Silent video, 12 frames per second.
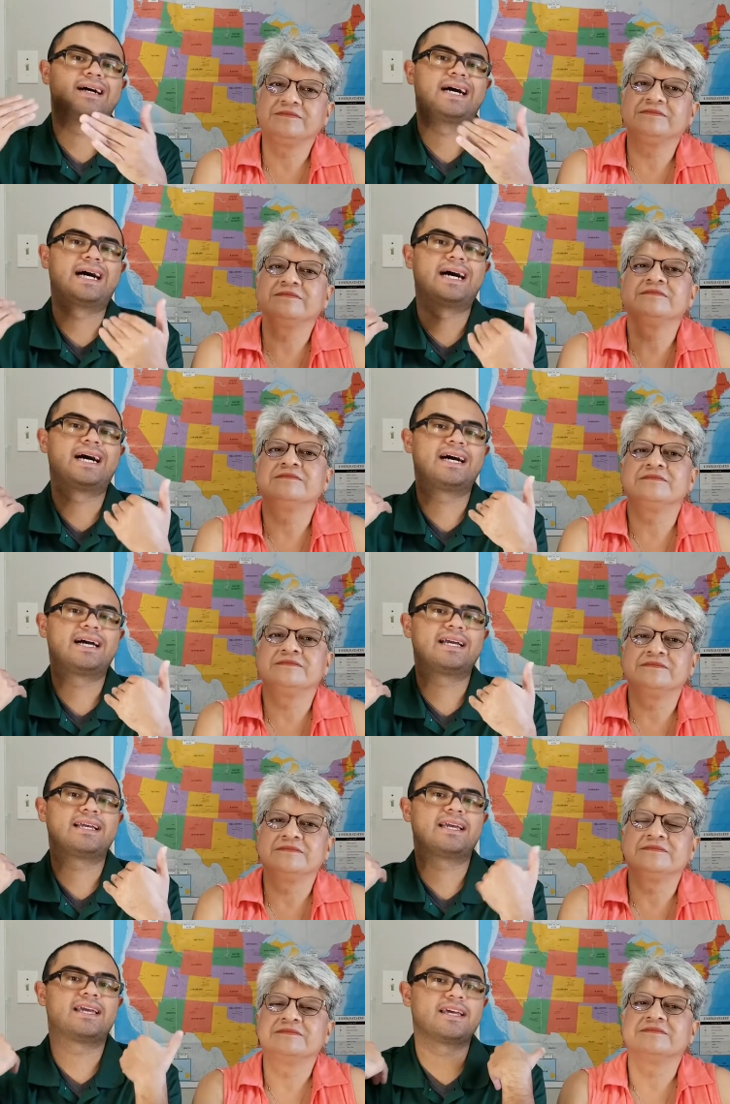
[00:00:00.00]

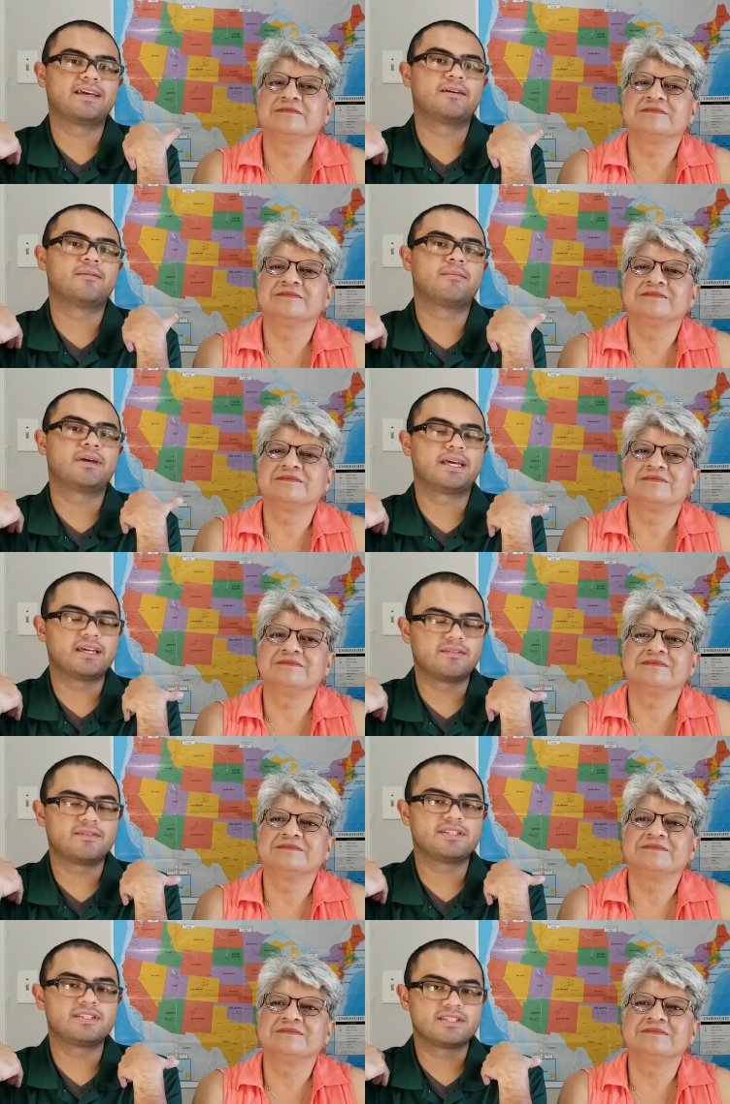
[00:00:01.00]
Speaker 1: I am
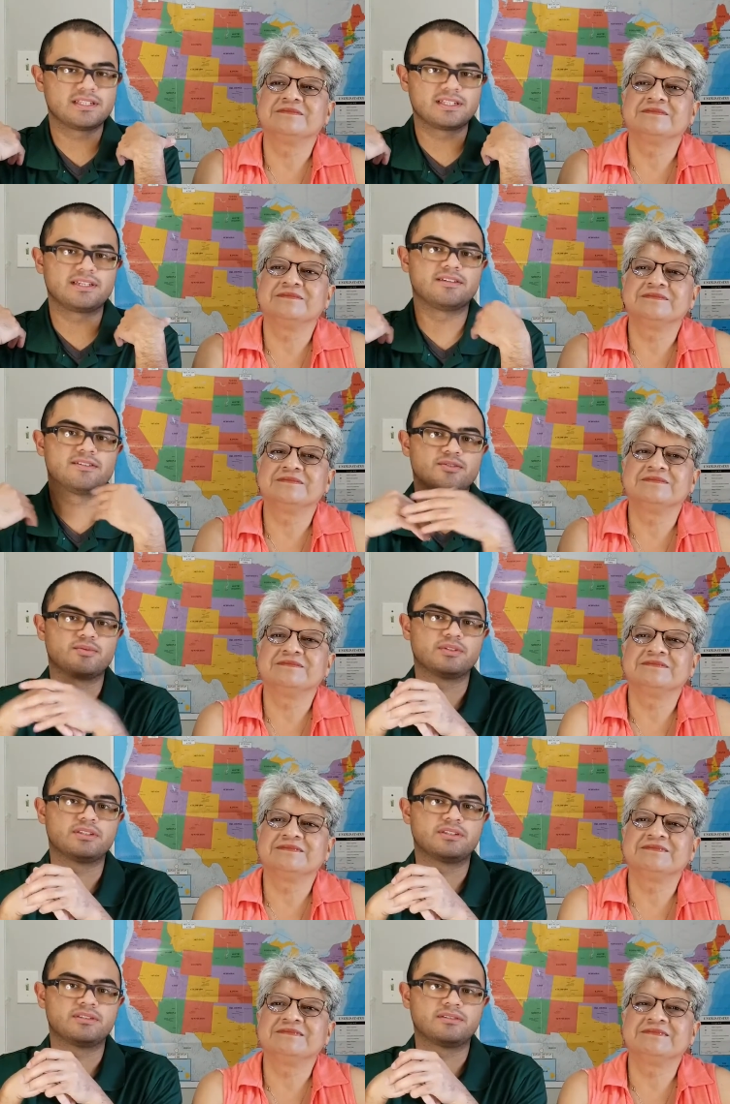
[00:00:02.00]
Evan Salinas
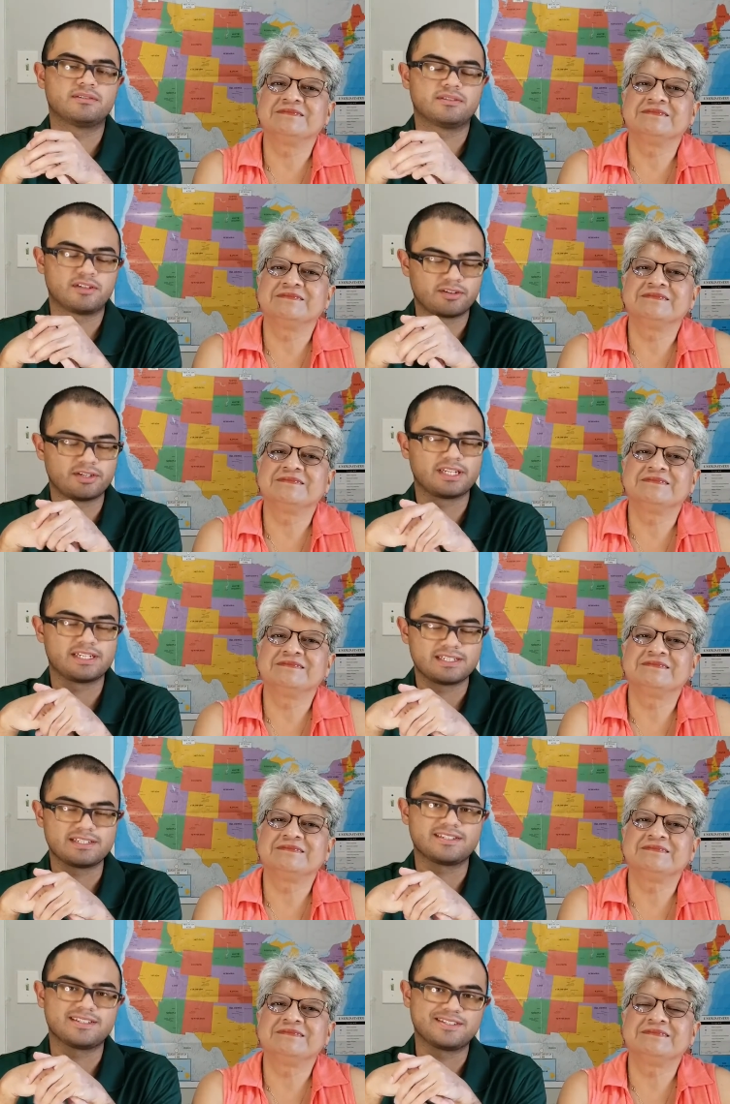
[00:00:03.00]
with
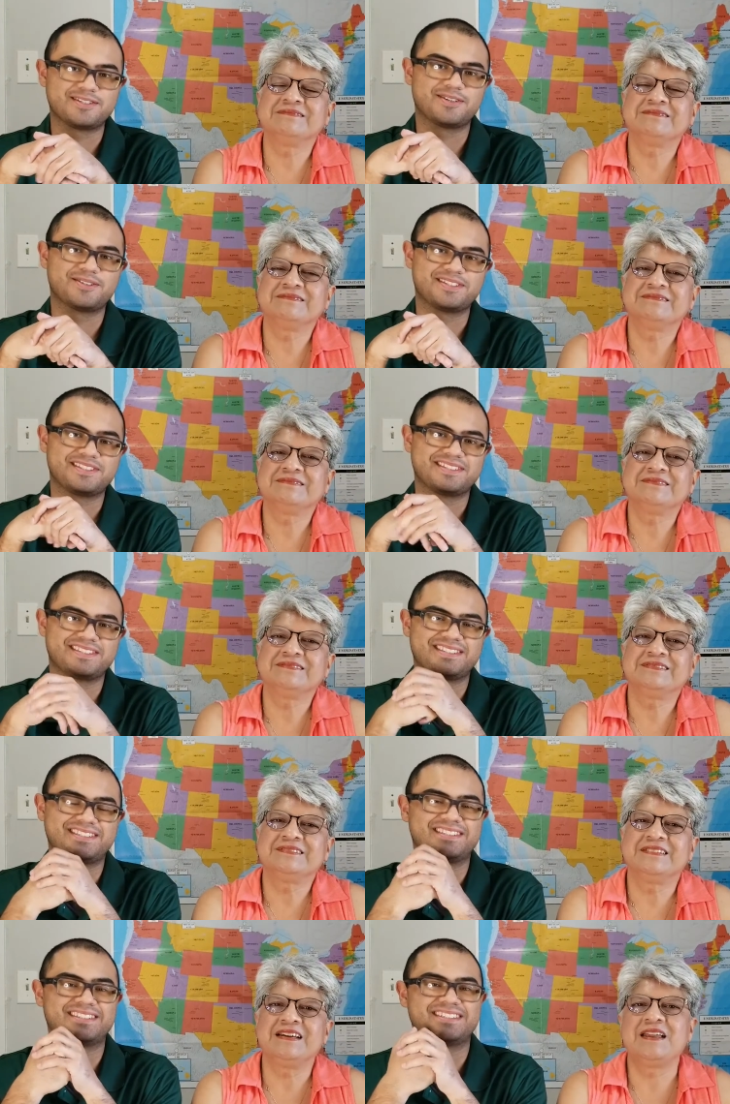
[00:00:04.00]
Hernandez and
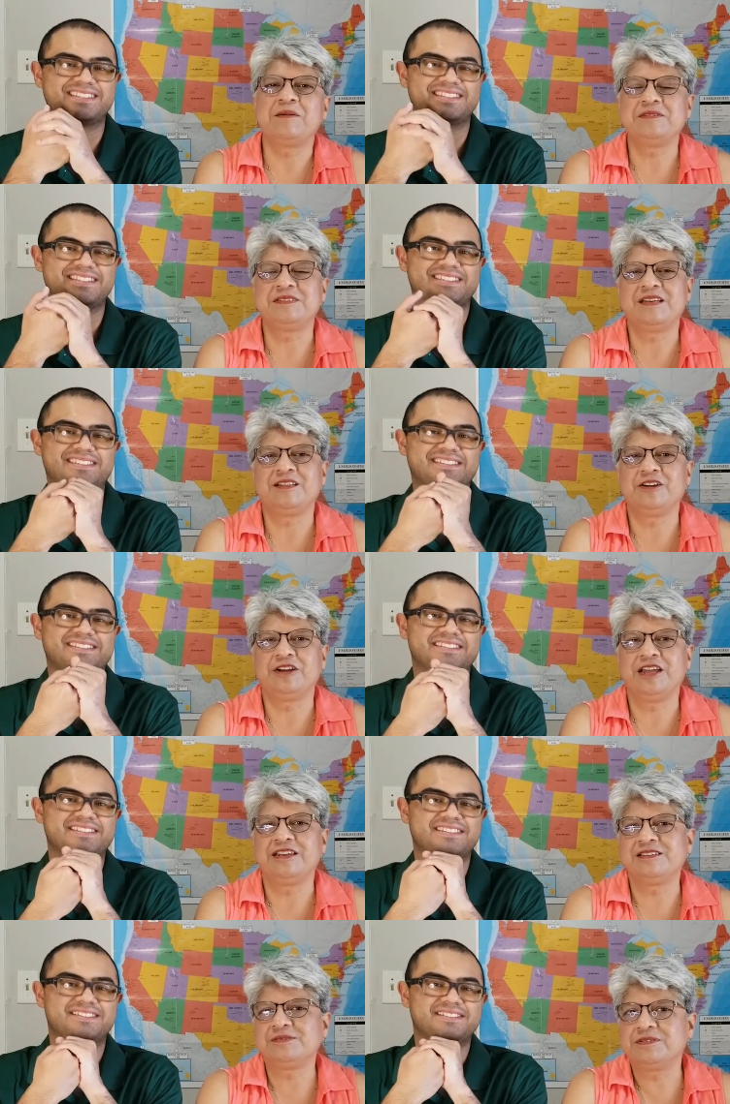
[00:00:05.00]
Associates.
Speaker 2: And I'm Estella
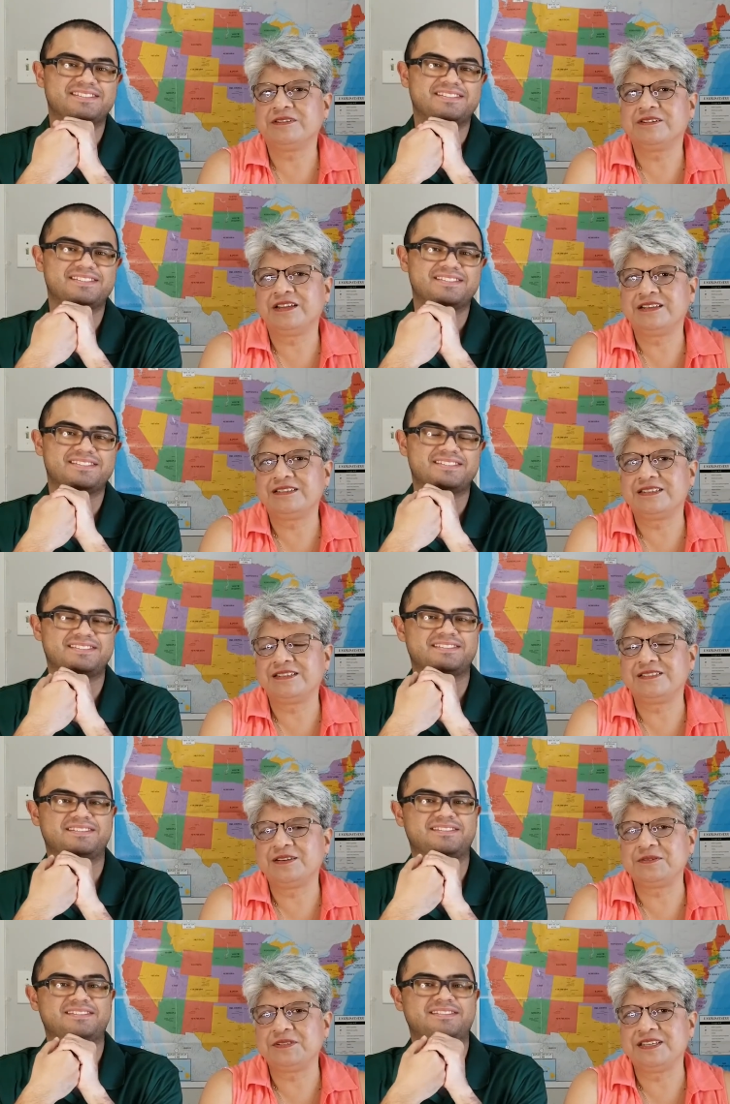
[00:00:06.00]
Hernandez with Hernandez and
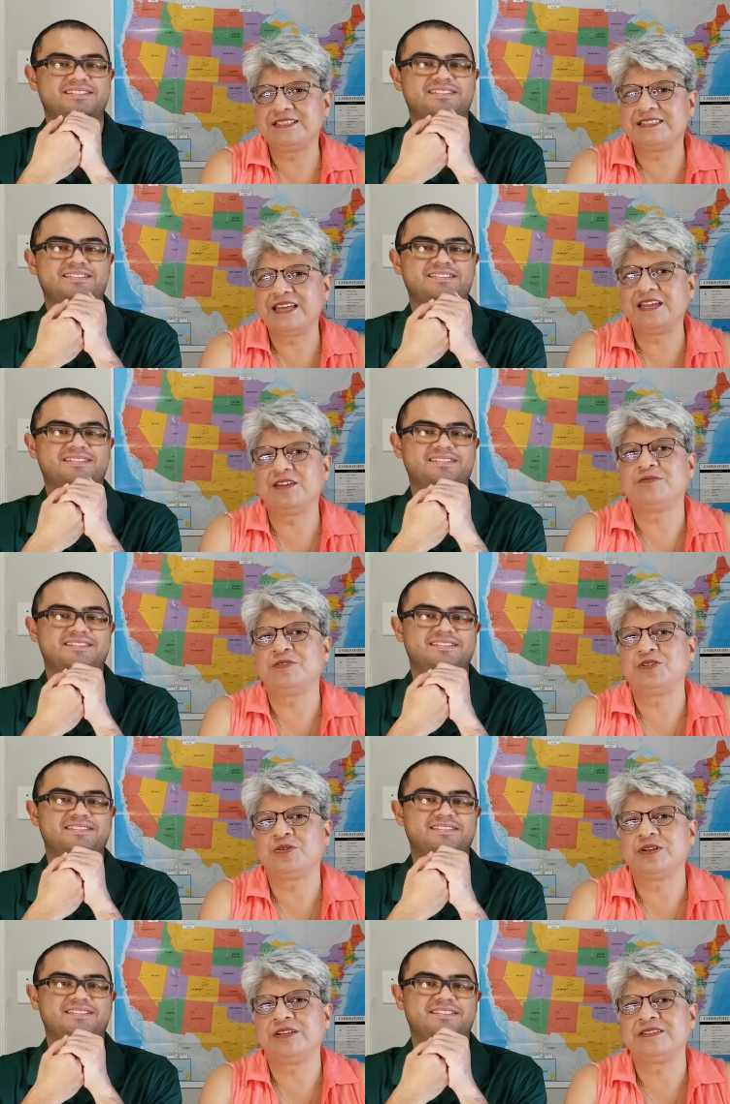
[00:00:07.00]
Associates. Thank you for
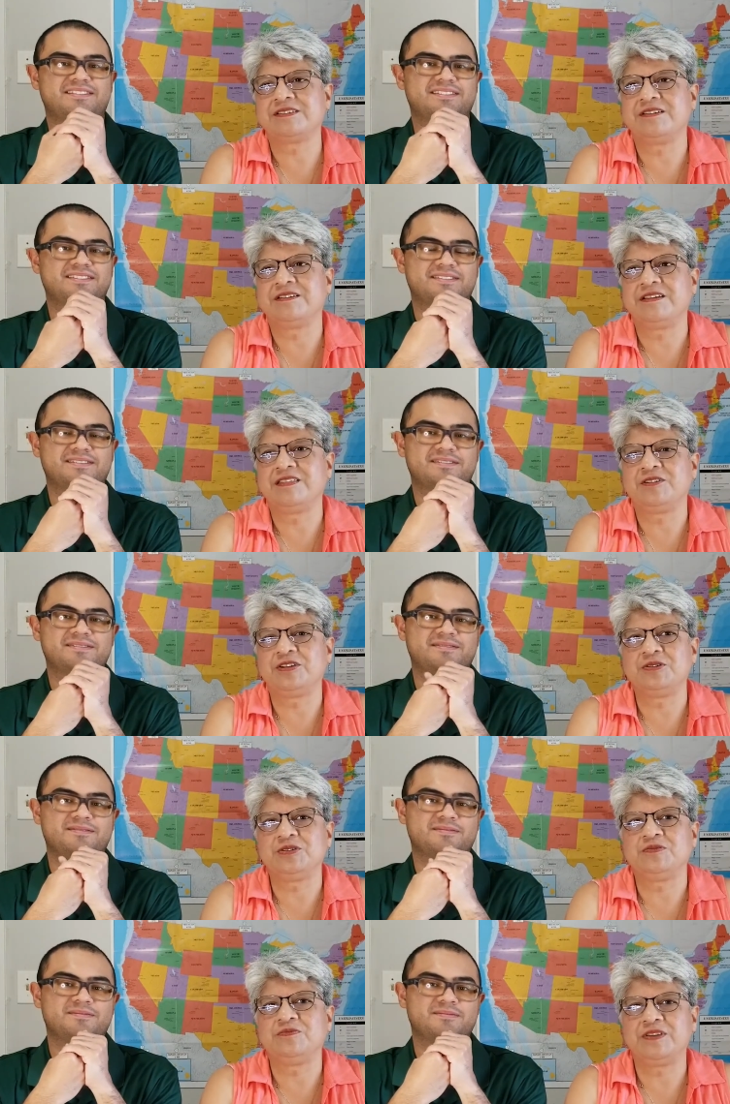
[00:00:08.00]
joining us on another
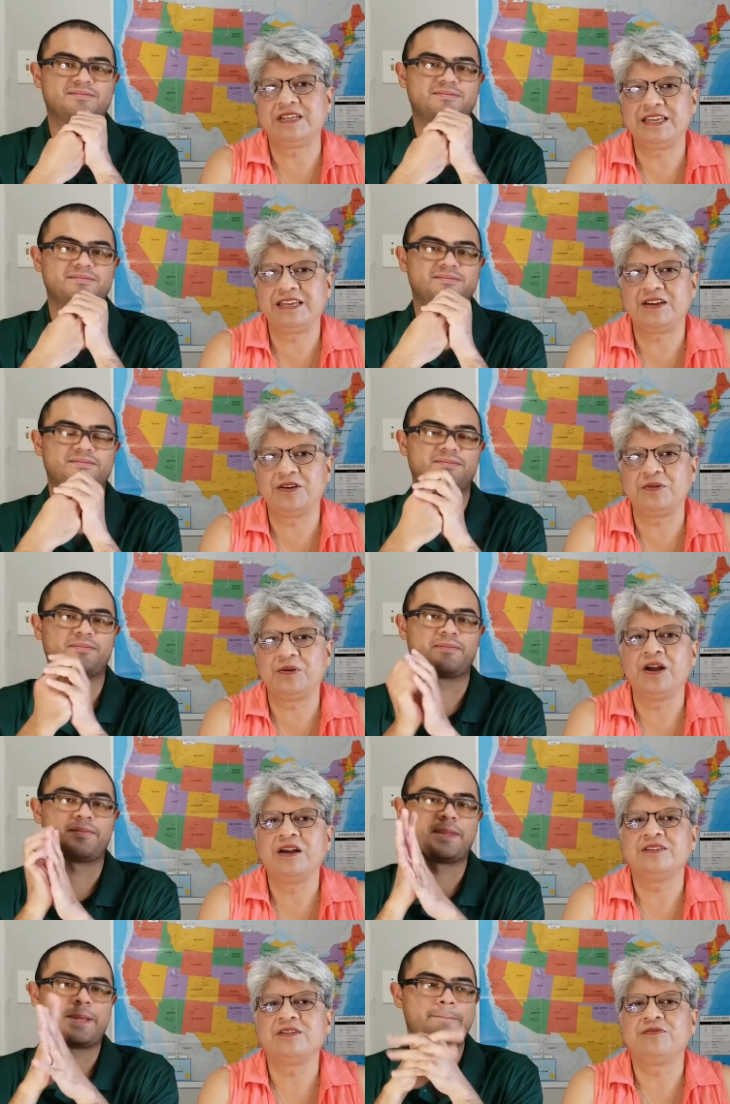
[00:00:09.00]
YouTube video.
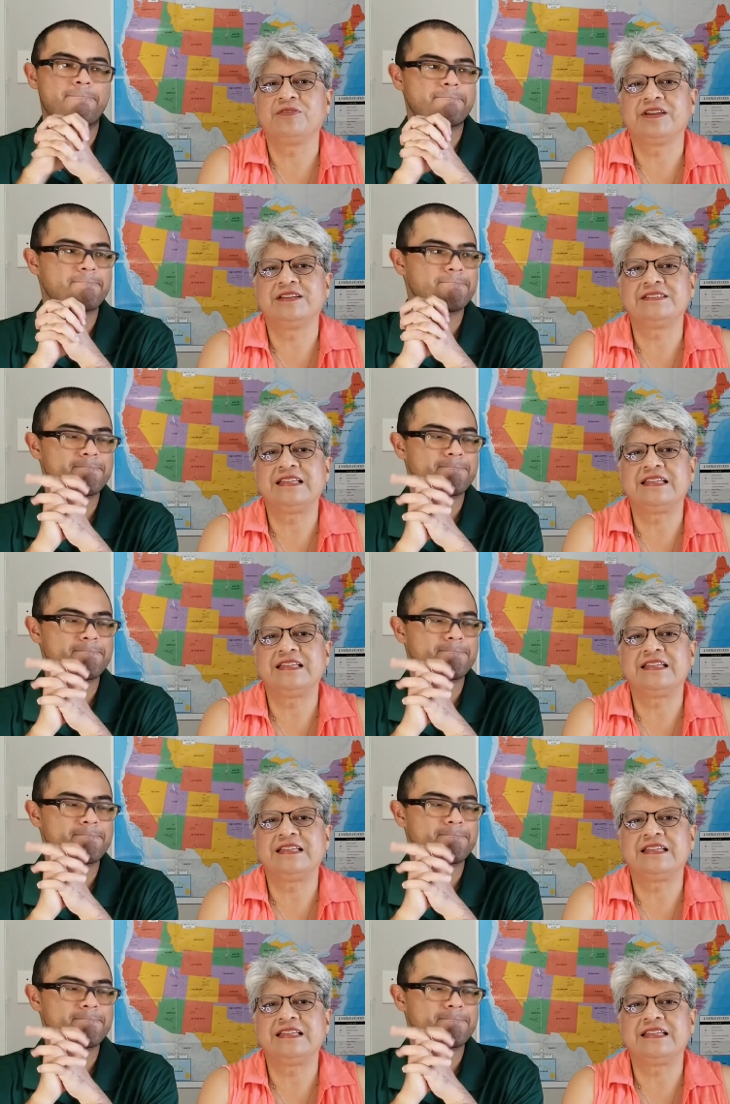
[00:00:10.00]
Don't forget to